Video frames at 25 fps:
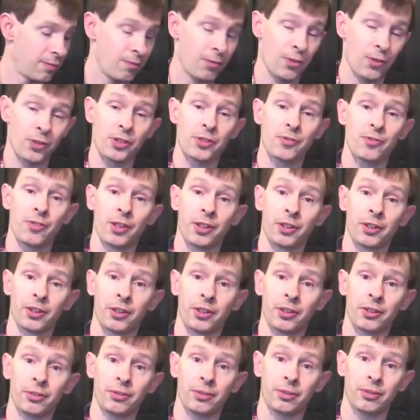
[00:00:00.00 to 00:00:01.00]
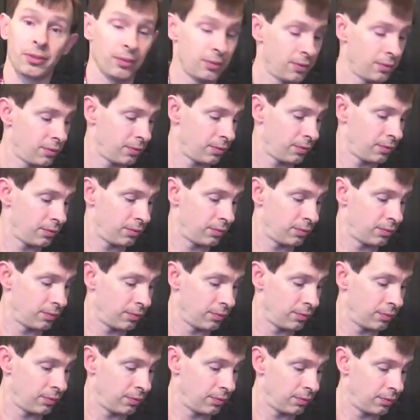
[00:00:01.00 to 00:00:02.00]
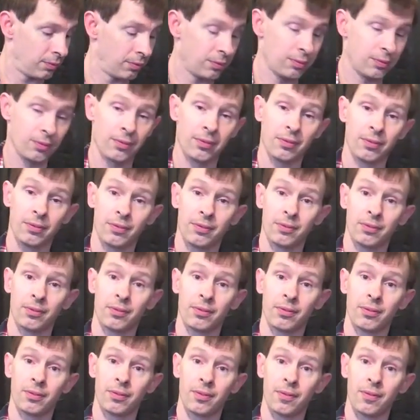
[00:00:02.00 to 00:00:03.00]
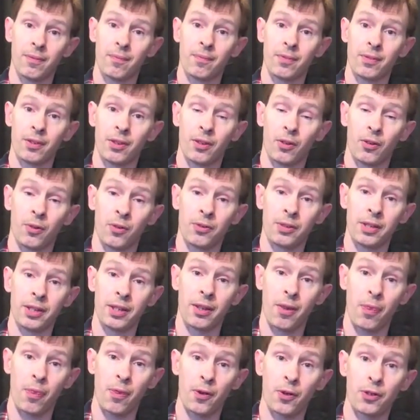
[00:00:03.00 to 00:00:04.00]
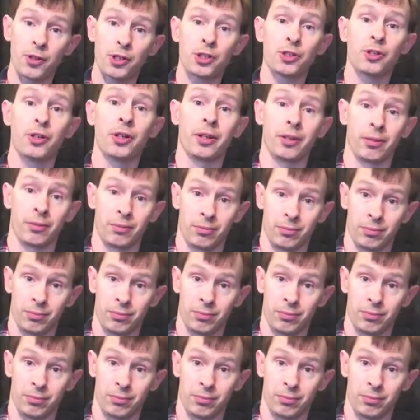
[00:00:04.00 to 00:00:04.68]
First finger. On the 3rd string.